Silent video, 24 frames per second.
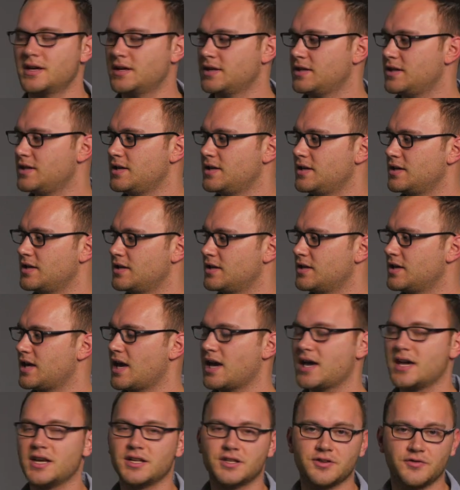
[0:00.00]
the
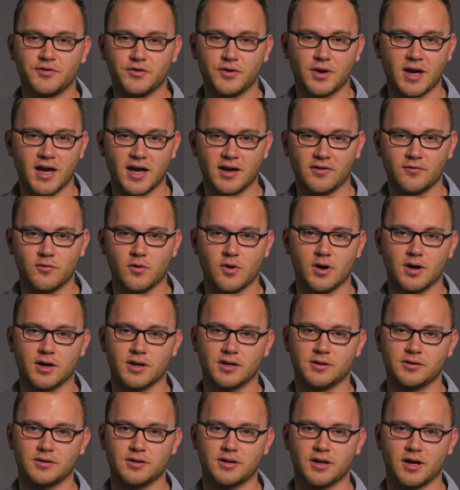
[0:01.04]
cage if you have
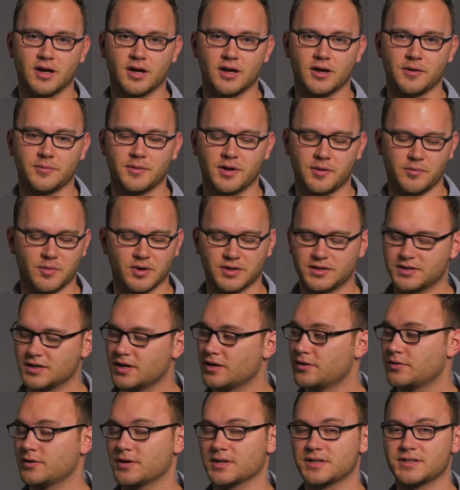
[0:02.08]
one, and a bunch of
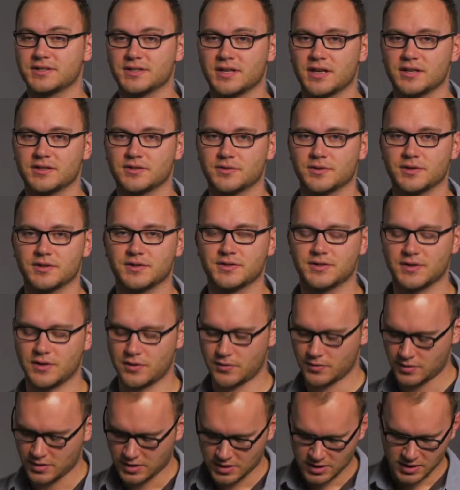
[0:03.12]
other accessories.
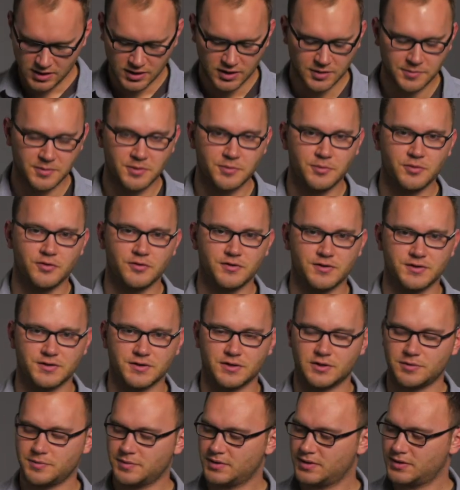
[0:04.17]
So let me move this
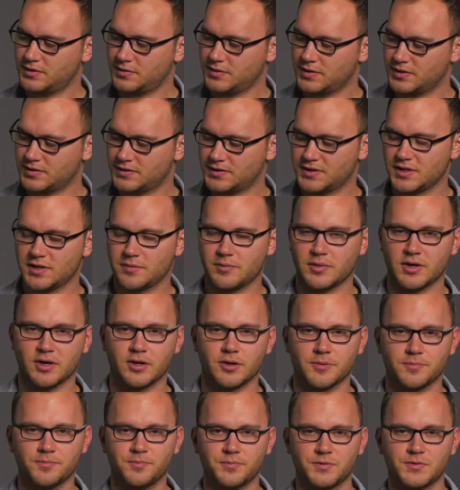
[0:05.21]
a little bit so we can see it
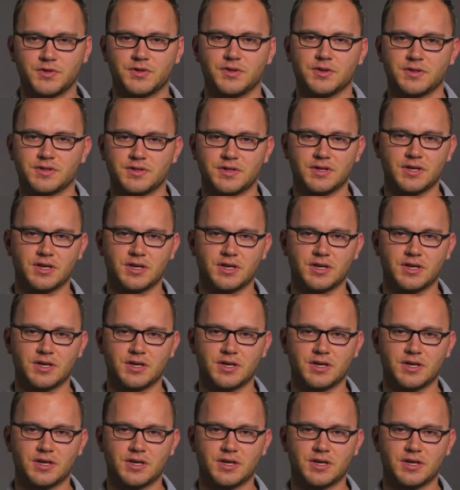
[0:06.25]
better. So you can see